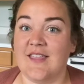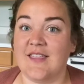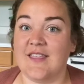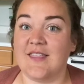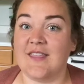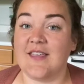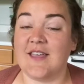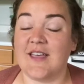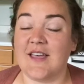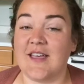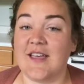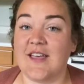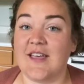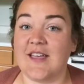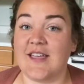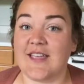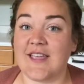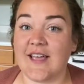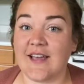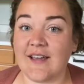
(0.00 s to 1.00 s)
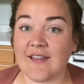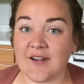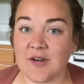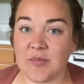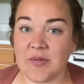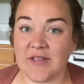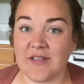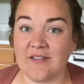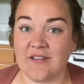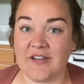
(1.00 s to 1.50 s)
the
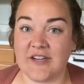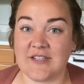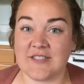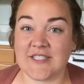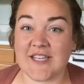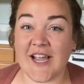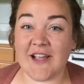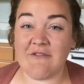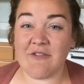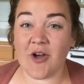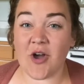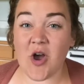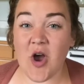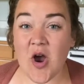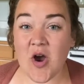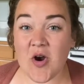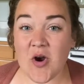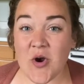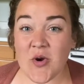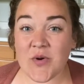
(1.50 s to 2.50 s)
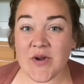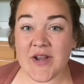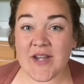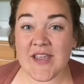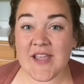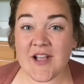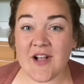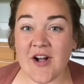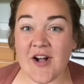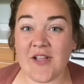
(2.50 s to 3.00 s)
caterpillars have
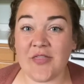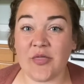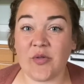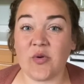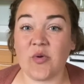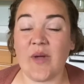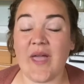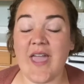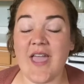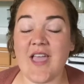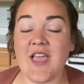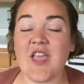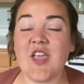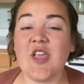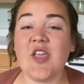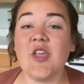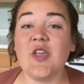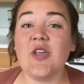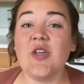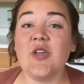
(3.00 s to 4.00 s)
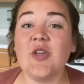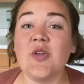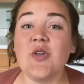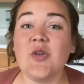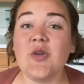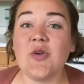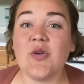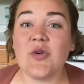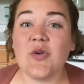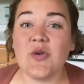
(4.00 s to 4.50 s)
already gone through a
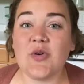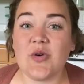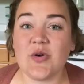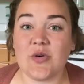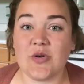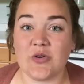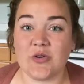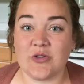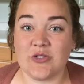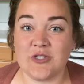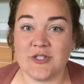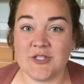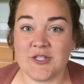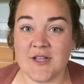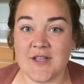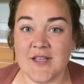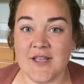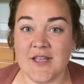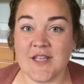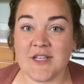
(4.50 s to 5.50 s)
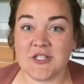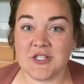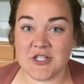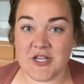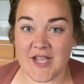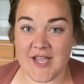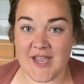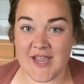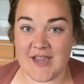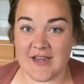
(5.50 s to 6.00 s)
huge
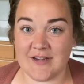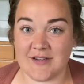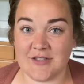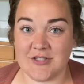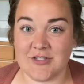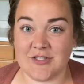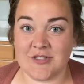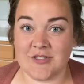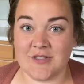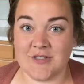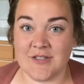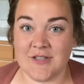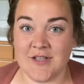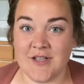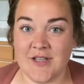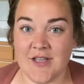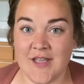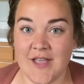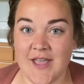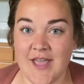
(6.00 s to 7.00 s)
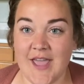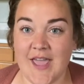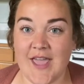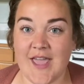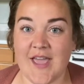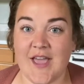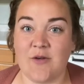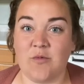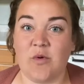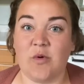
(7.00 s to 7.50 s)
change.
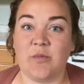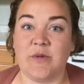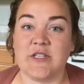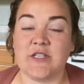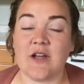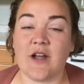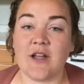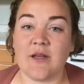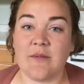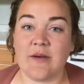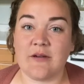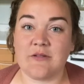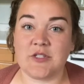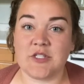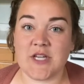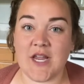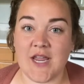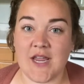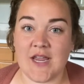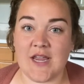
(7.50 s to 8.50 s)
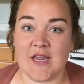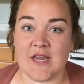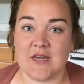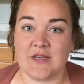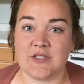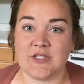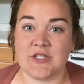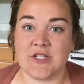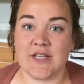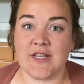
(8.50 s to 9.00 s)
And when we talk about
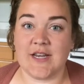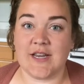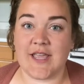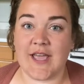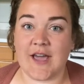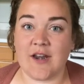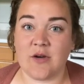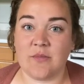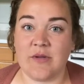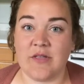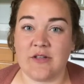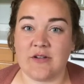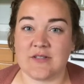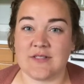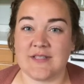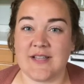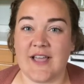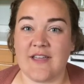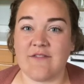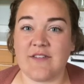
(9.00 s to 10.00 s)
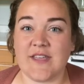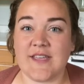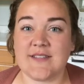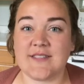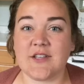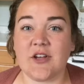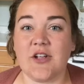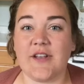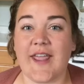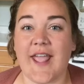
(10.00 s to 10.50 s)
change in a caterpillar's life,
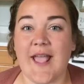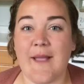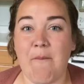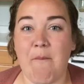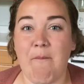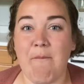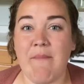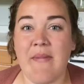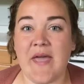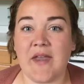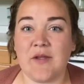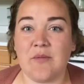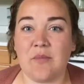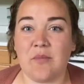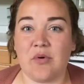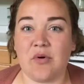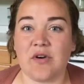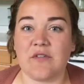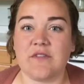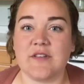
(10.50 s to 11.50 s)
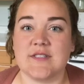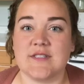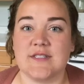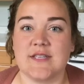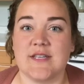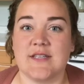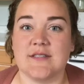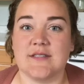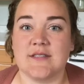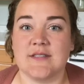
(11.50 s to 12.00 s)
it's called a
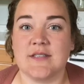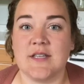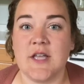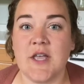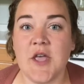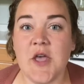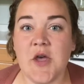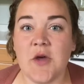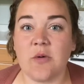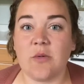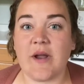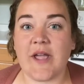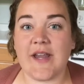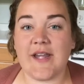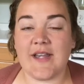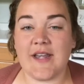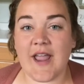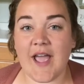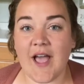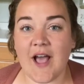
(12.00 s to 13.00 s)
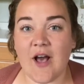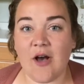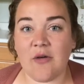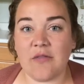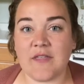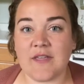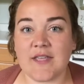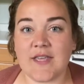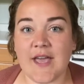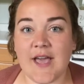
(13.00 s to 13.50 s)
metamorphosis. Right now,
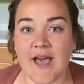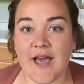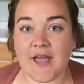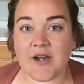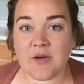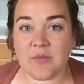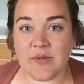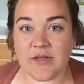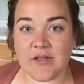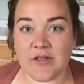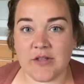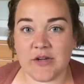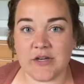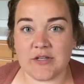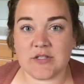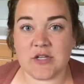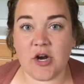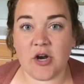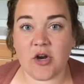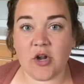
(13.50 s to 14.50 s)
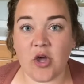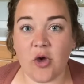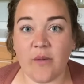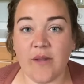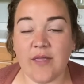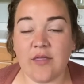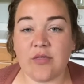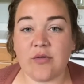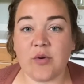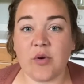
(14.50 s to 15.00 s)
the caterpillars are
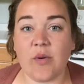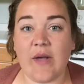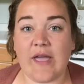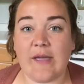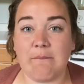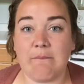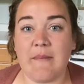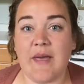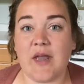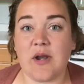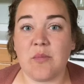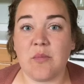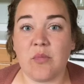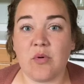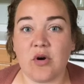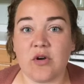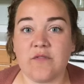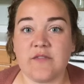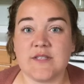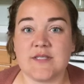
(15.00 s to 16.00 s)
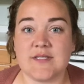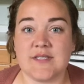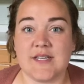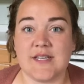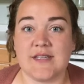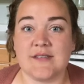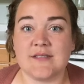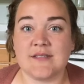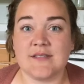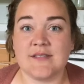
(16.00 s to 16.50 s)
going through a
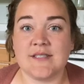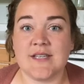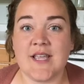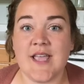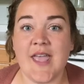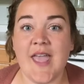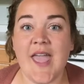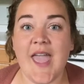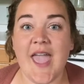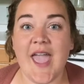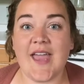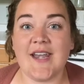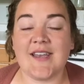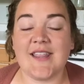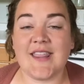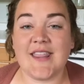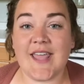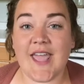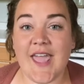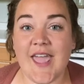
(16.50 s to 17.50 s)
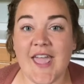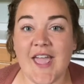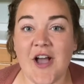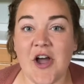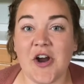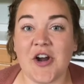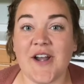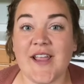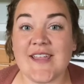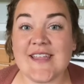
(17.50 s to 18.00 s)
metamorphosis, and they
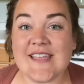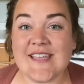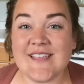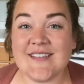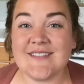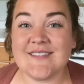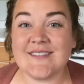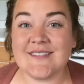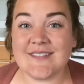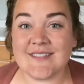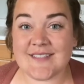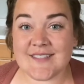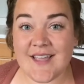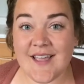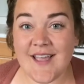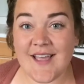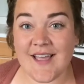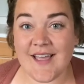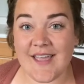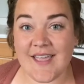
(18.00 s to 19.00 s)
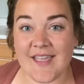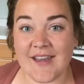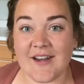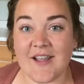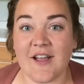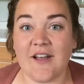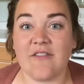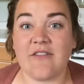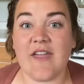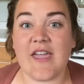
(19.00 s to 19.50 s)
are inside
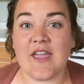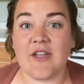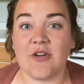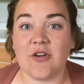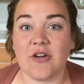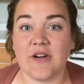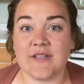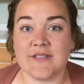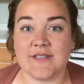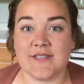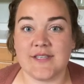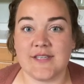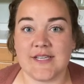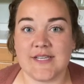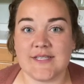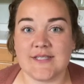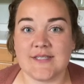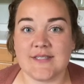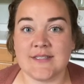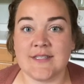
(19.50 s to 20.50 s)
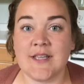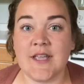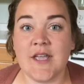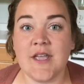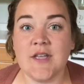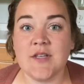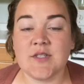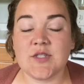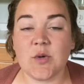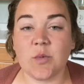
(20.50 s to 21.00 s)
of a chrysalis.
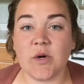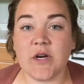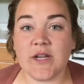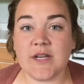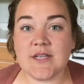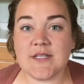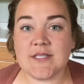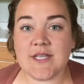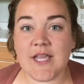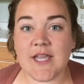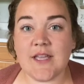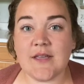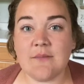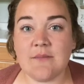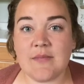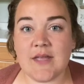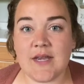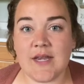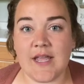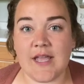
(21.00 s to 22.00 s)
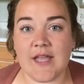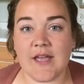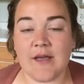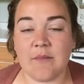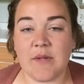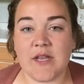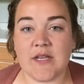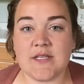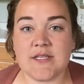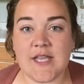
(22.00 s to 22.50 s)
So we're gonna take a minute. I'm
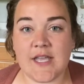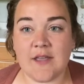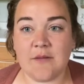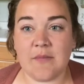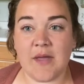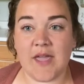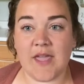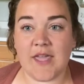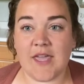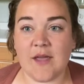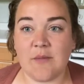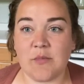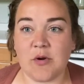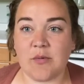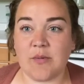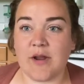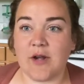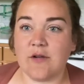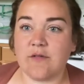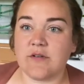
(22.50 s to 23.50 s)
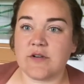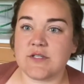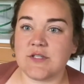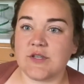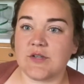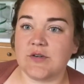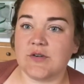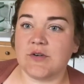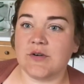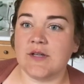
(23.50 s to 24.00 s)
gonna take my camera right over
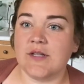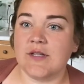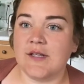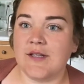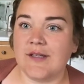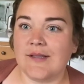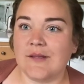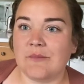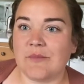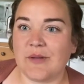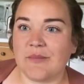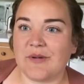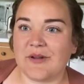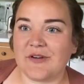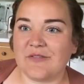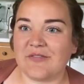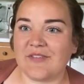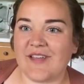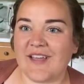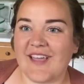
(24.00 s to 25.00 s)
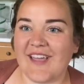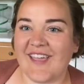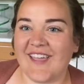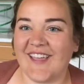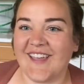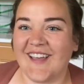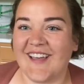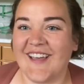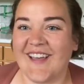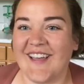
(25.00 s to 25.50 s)
to my
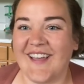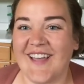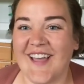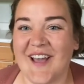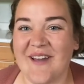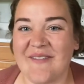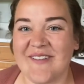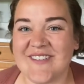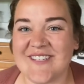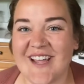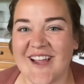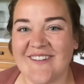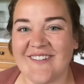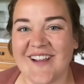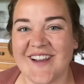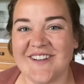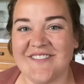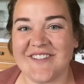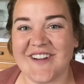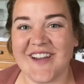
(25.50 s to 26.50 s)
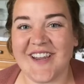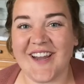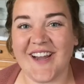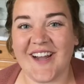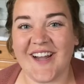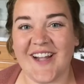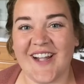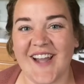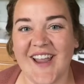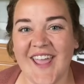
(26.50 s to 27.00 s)
butterfly habitat right over
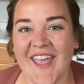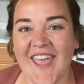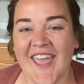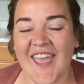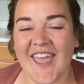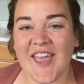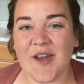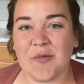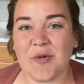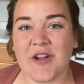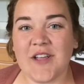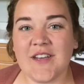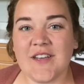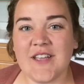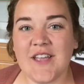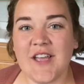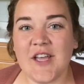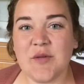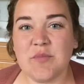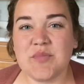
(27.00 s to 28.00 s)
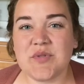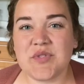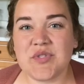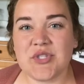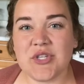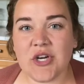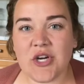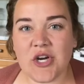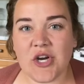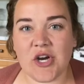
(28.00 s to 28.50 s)
here, and we're gonna
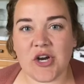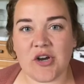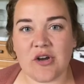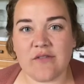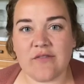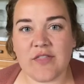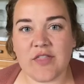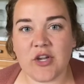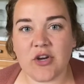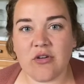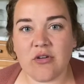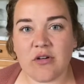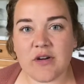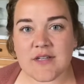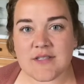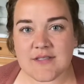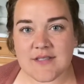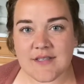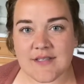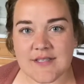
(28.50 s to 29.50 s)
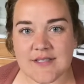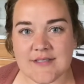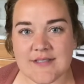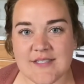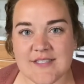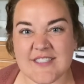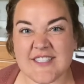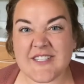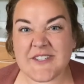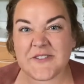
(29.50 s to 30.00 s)
observe the
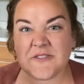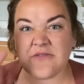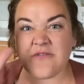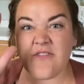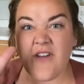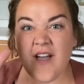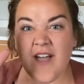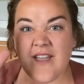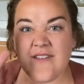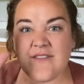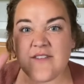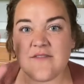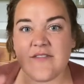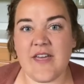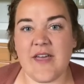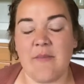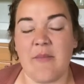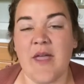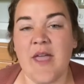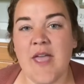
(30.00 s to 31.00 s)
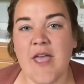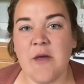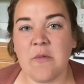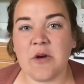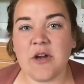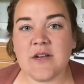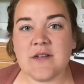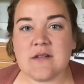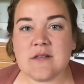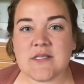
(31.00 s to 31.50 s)
chrysalises. There's 5 of them.
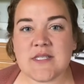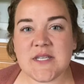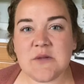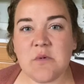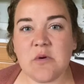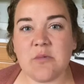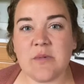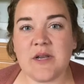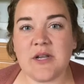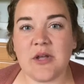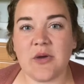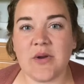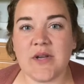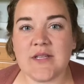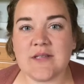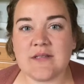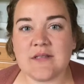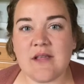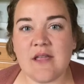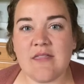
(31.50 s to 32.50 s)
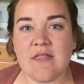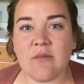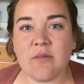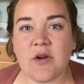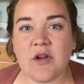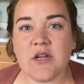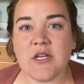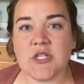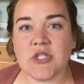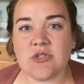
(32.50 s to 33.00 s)
We're gonna see what we notice, and then
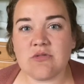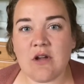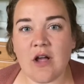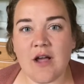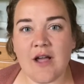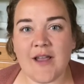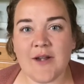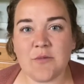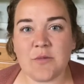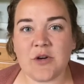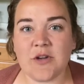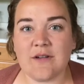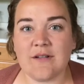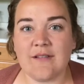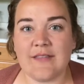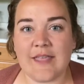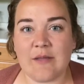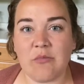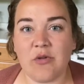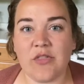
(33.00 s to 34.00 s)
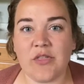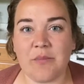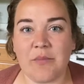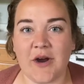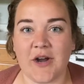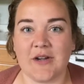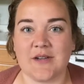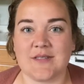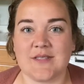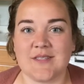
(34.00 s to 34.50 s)
we're gonna draw it and we're gonna label the
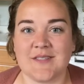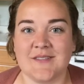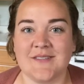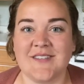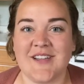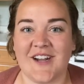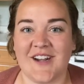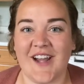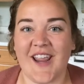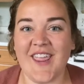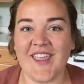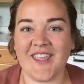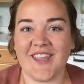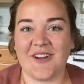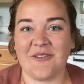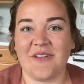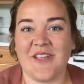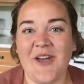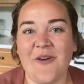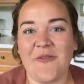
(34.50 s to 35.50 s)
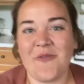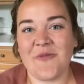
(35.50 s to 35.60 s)
parts. All right, here we go.